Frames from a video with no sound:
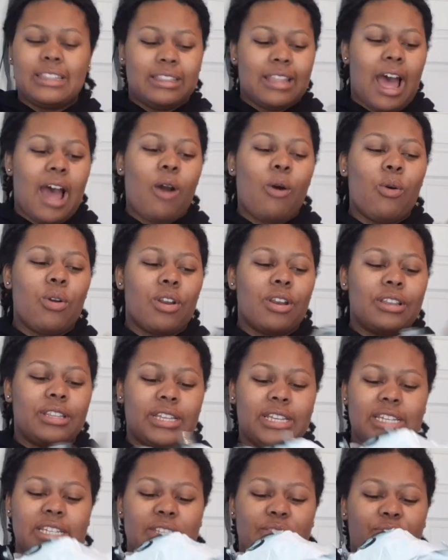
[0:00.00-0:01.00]
I ordered
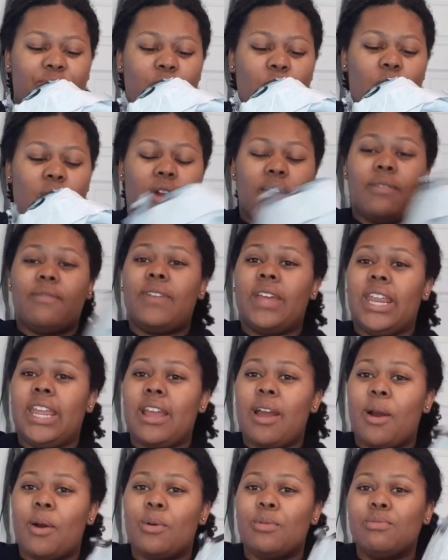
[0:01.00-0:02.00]
these for a
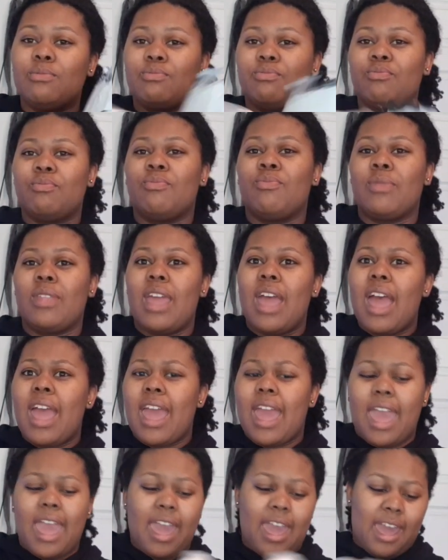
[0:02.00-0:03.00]
video.
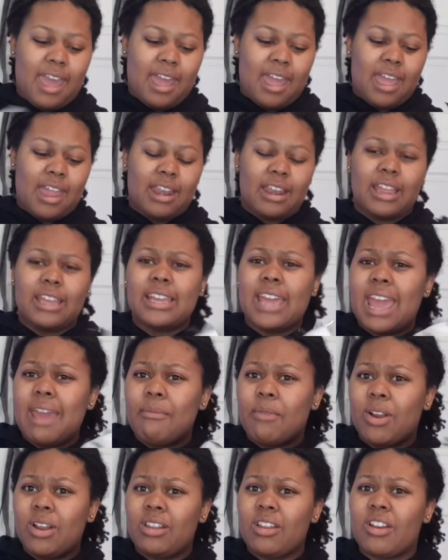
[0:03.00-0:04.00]
And it came
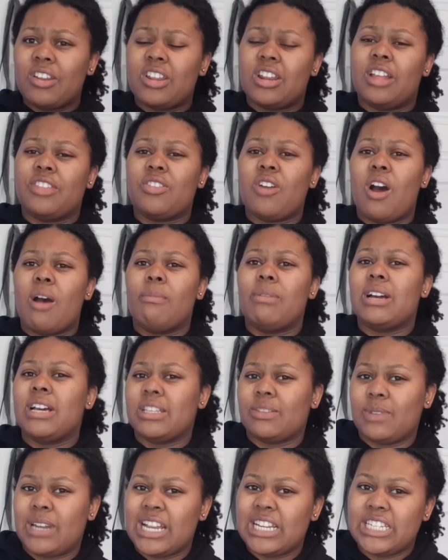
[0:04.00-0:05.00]
earlier than I thought,
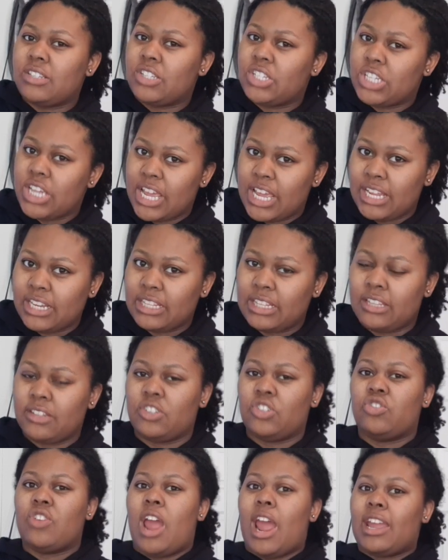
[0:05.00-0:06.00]
because when I checked the
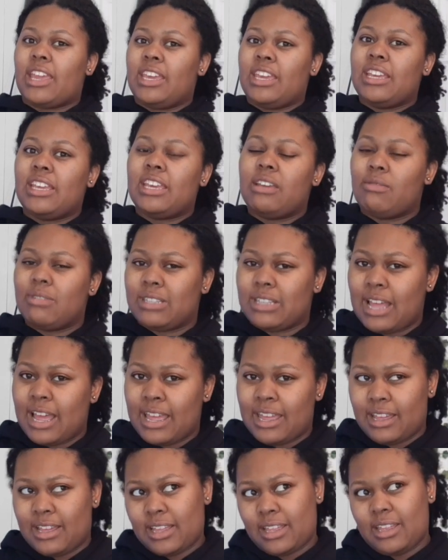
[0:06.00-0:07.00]
tracking, it was
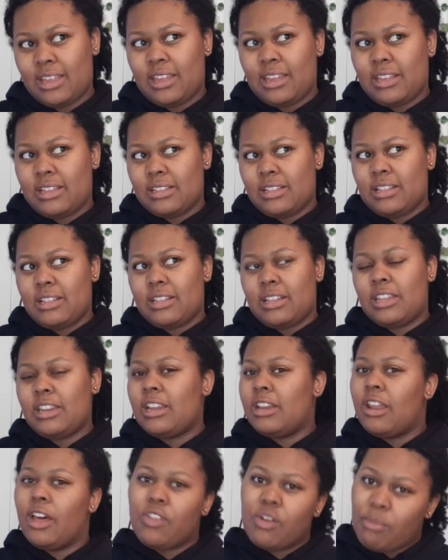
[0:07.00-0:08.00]
like in
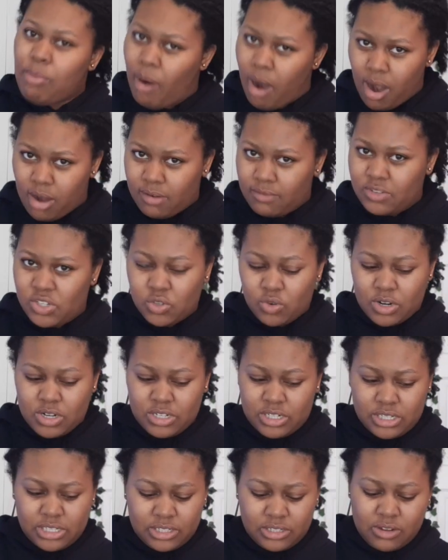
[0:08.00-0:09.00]
another part of
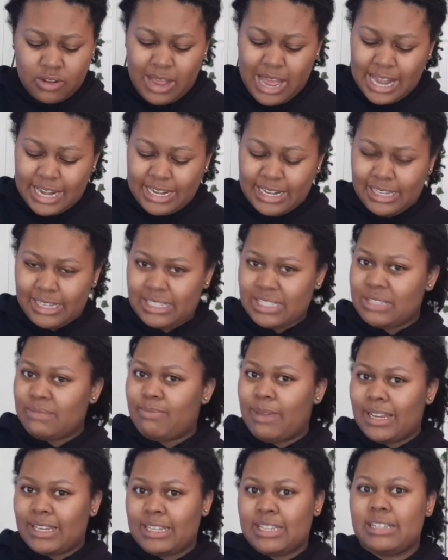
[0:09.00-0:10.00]
Georgia. So I didn't
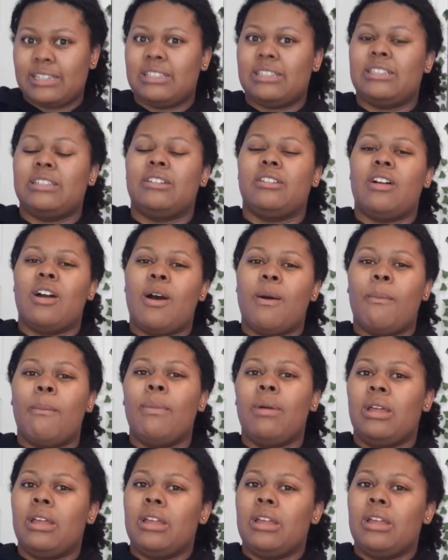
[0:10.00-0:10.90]
expect it to come